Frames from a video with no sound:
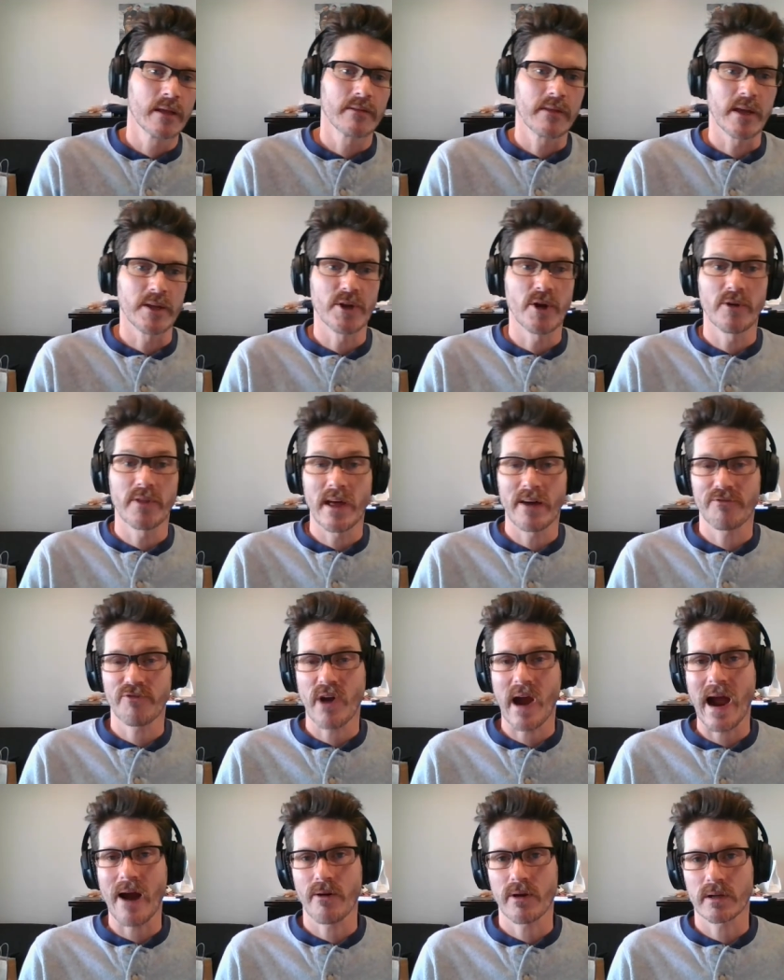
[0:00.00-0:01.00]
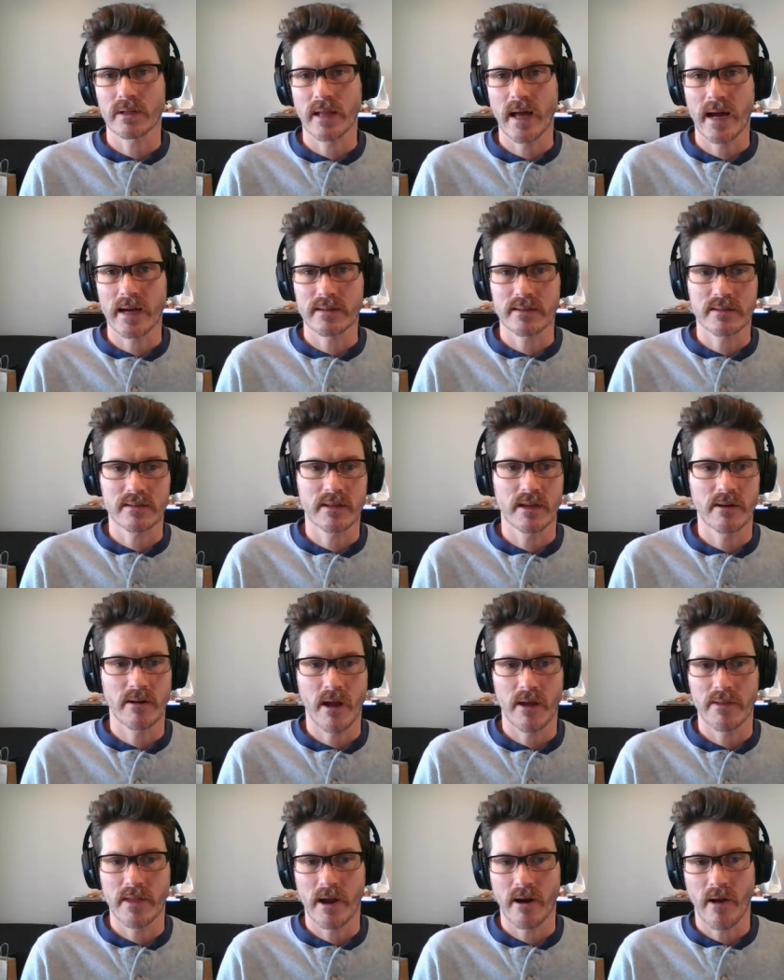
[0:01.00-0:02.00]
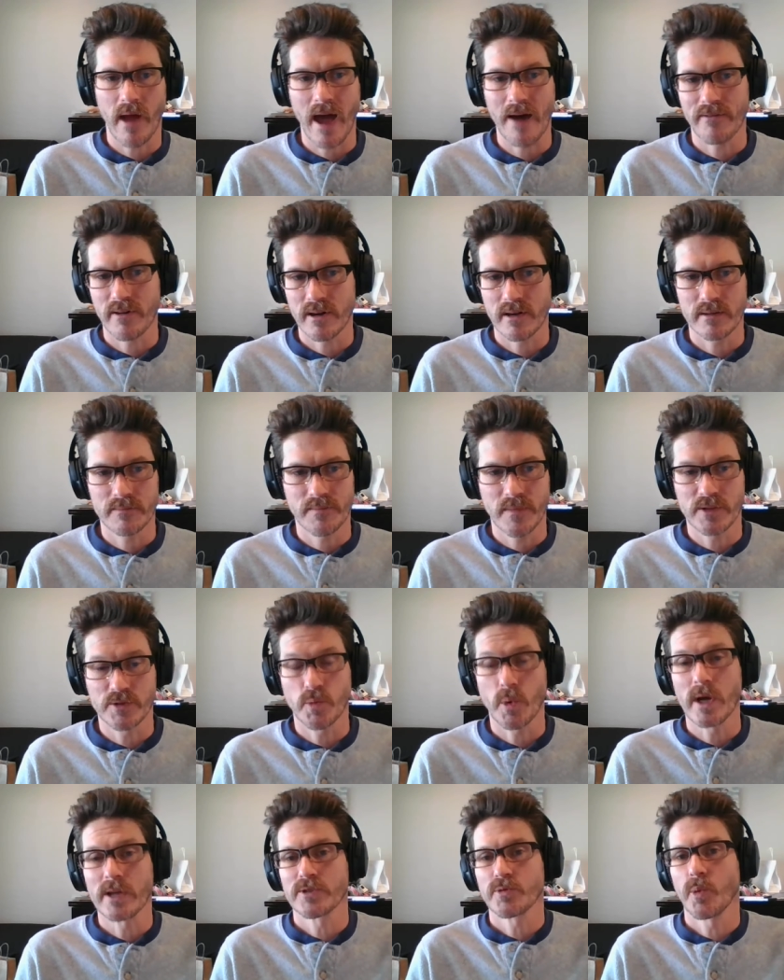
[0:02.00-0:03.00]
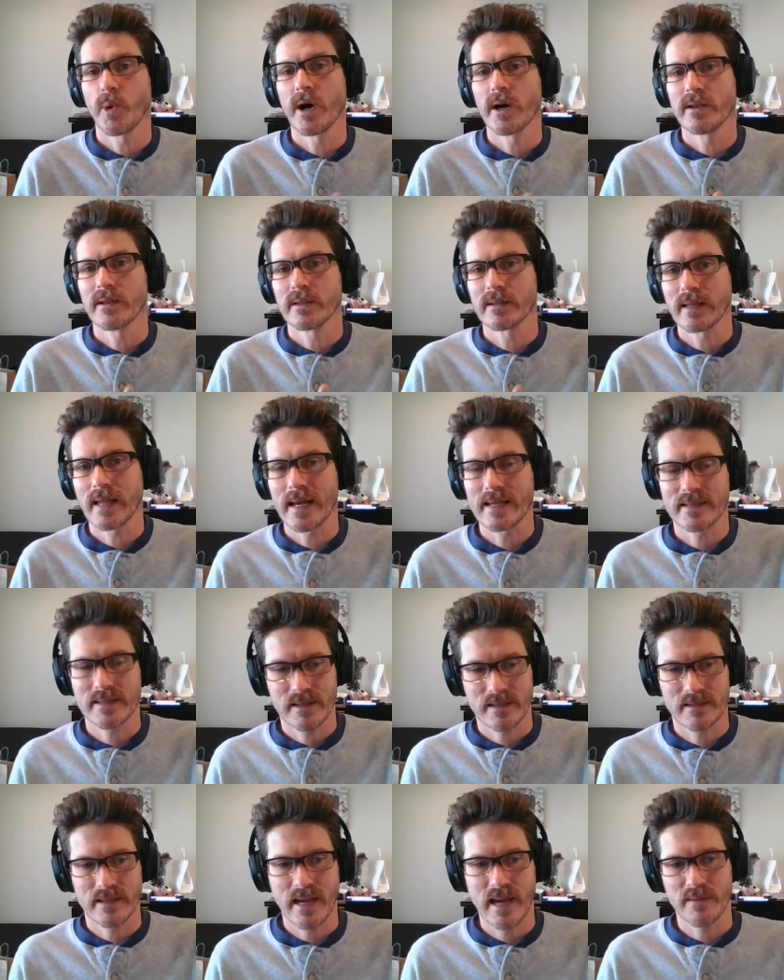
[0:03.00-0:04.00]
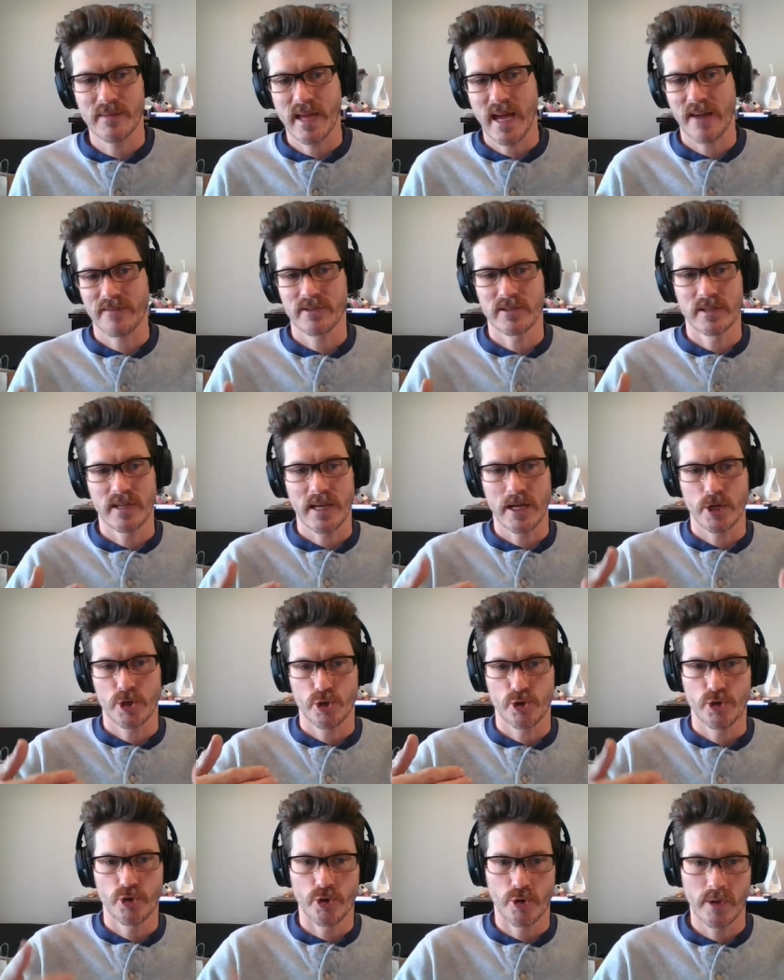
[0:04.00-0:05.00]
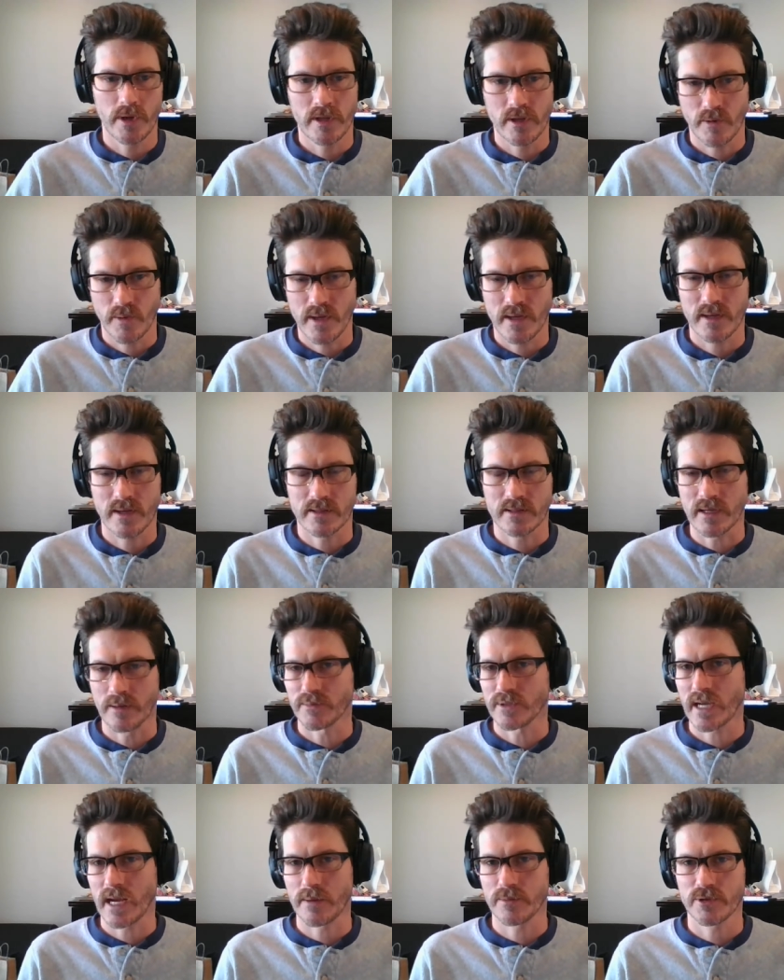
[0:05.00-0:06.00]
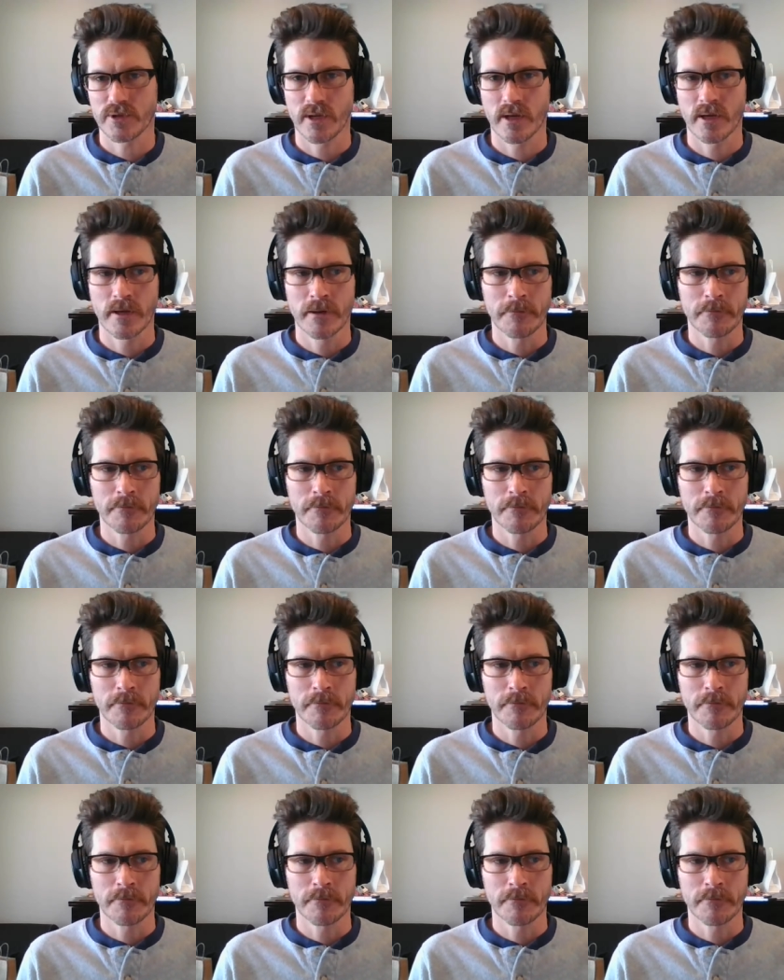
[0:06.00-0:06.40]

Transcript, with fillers: they know that for our class, they're not, they don't have a, it's, it's one less exam they have to take during the week. Because sometimes,